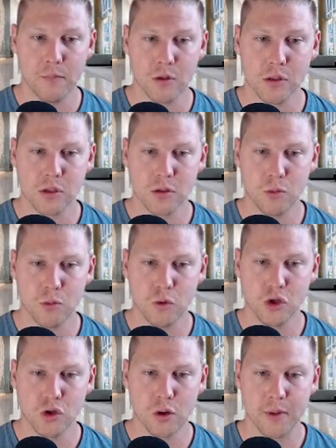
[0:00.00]
Smooth
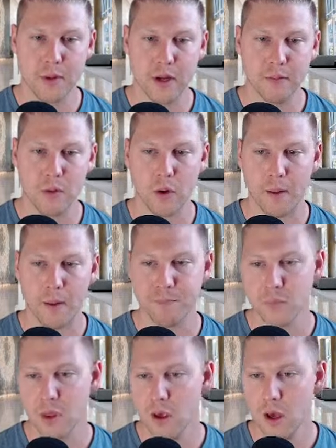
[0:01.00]
streaming. Okay.
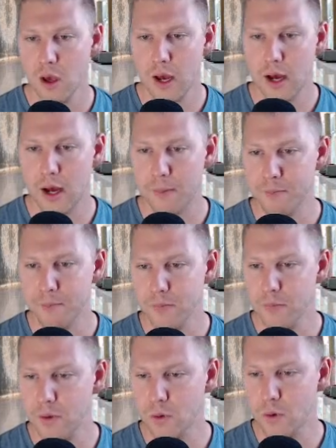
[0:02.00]

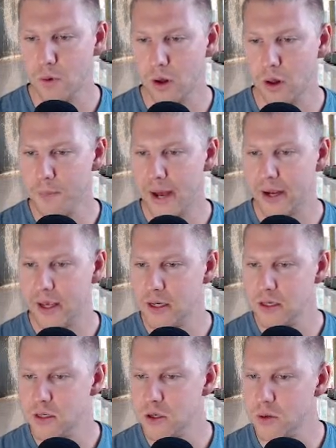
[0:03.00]
I'll hop back
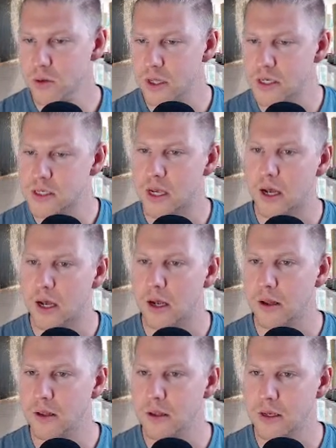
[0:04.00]
into this
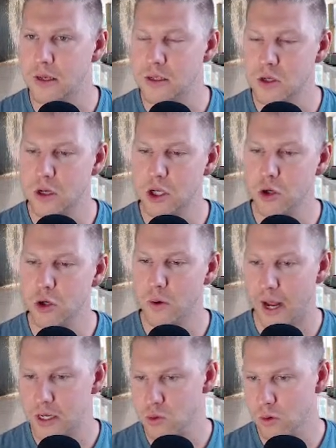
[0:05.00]
these
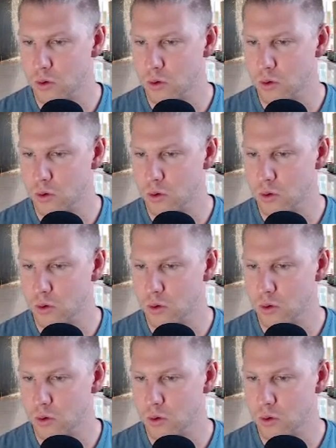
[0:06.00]
Q&As real